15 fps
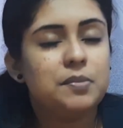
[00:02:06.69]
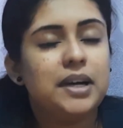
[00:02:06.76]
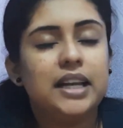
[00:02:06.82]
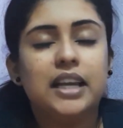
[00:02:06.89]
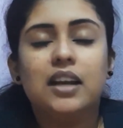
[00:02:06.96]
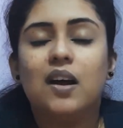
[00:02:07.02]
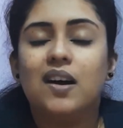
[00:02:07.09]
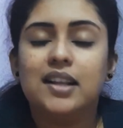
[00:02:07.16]

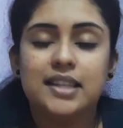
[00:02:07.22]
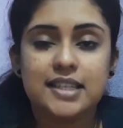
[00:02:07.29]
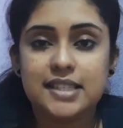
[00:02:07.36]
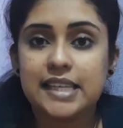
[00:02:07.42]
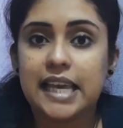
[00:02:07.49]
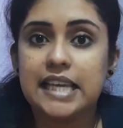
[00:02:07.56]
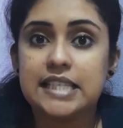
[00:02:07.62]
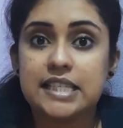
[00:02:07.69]
but in all
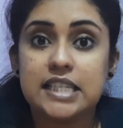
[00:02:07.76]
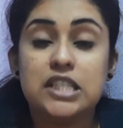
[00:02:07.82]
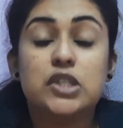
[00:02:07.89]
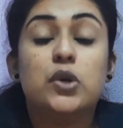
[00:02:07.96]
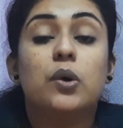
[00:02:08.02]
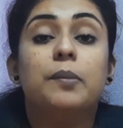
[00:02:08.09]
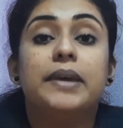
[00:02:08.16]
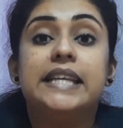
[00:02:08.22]
these cases,
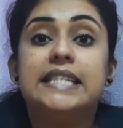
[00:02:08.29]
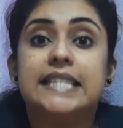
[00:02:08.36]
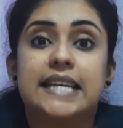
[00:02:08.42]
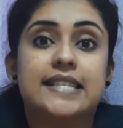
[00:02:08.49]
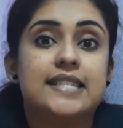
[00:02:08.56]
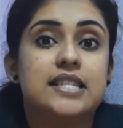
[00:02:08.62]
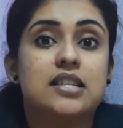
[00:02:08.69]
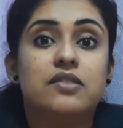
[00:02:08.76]
you're being
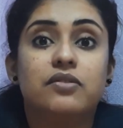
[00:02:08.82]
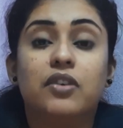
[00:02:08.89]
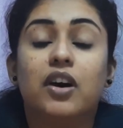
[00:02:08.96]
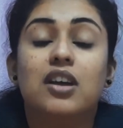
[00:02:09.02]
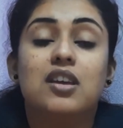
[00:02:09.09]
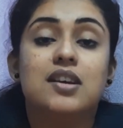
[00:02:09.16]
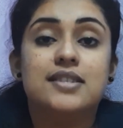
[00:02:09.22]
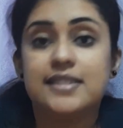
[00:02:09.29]
tested
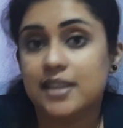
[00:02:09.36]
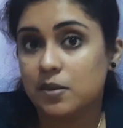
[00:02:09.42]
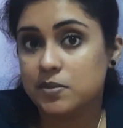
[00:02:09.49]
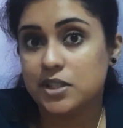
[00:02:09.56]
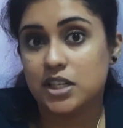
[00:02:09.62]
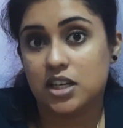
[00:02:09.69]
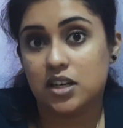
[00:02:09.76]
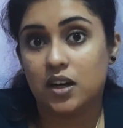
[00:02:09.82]
for your
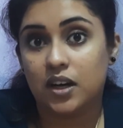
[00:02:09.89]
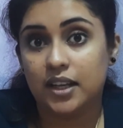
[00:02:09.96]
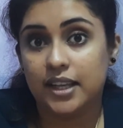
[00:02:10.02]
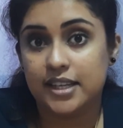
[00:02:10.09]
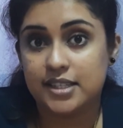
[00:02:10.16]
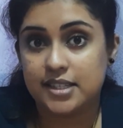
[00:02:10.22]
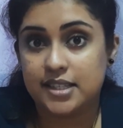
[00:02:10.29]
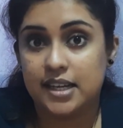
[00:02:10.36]
subject knowledge.